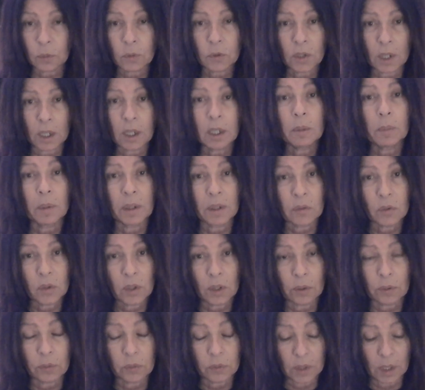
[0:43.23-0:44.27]
We're talking about a
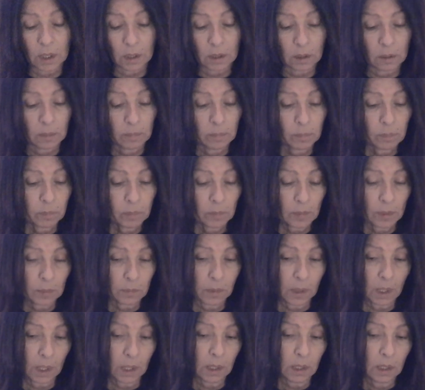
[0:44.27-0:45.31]
tarot deck,
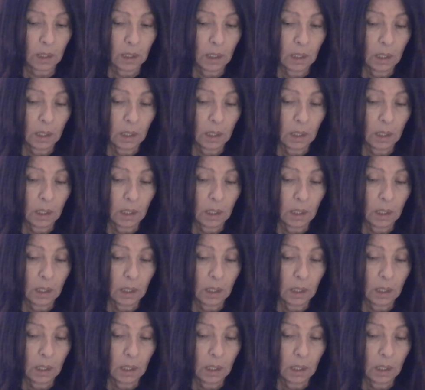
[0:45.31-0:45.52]
okay?